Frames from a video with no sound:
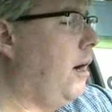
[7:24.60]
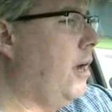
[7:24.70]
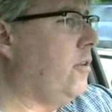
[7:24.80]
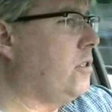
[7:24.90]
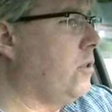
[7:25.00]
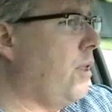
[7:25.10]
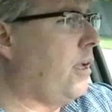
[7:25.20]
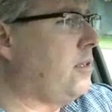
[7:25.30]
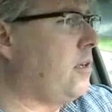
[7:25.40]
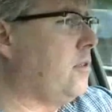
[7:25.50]
Either so they
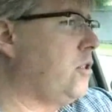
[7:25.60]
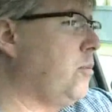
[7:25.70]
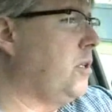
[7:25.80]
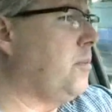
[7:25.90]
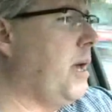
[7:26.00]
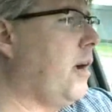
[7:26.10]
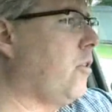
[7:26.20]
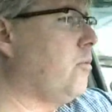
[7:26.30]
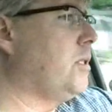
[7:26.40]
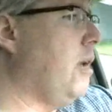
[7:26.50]
could consume the
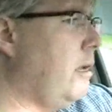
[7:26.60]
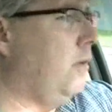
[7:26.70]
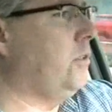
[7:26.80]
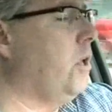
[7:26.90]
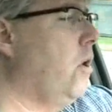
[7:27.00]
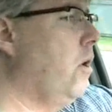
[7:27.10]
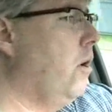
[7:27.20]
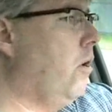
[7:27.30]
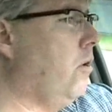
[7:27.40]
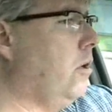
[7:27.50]
tobacco themselves,
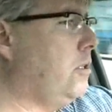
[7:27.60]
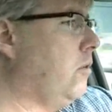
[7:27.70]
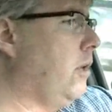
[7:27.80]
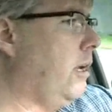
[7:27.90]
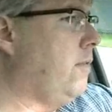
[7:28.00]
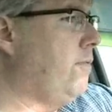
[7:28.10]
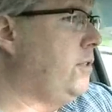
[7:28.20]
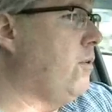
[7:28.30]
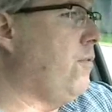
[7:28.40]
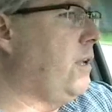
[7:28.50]
or so they could
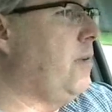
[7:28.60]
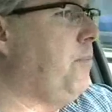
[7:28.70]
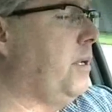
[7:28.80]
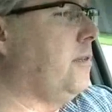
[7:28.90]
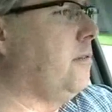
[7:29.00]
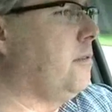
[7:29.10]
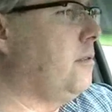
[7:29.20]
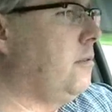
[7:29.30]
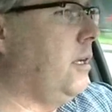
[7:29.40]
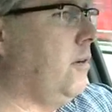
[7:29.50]
do a flip
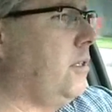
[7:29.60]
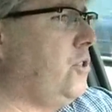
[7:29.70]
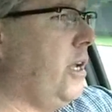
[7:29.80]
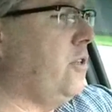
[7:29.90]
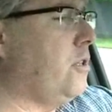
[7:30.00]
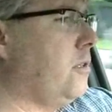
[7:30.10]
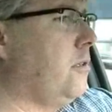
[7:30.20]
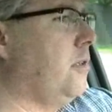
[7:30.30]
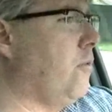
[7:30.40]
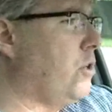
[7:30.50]
and exchange
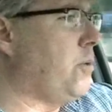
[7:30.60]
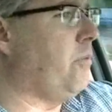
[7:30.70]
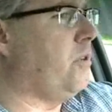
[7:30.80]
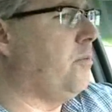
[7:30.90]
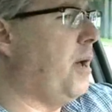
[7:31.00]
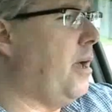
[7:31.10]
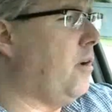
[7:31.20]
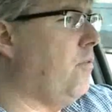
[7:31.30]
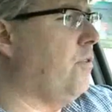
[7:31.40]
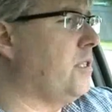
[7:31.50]
the ownership of the
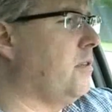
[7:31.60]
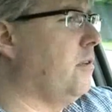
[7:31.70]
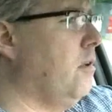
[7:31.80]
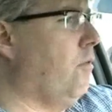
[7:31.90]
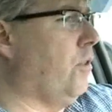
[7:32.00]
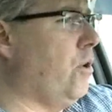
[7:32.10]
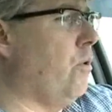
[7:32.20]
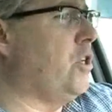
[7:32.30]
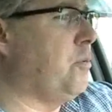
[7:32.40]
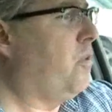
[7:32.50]
tobacco for the
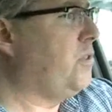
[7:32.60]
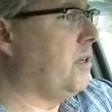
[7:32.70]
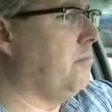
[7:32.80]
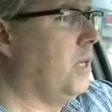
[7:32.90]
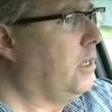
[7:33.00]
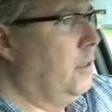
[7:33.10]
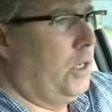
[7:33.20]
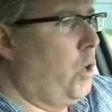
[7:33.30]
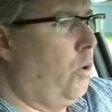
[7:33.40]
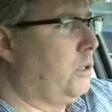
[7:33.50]
ownership of
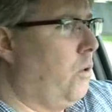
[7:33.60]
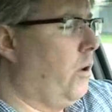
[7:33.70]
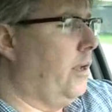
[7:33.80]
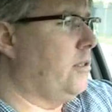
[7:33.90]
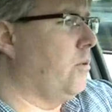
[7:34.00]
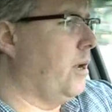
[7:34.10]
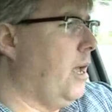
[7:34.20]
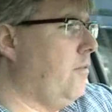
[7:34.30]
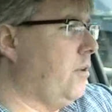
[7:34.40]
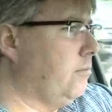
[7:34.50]
some gold coins or what
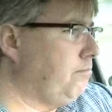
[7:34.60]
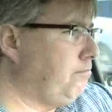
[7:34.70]
have you.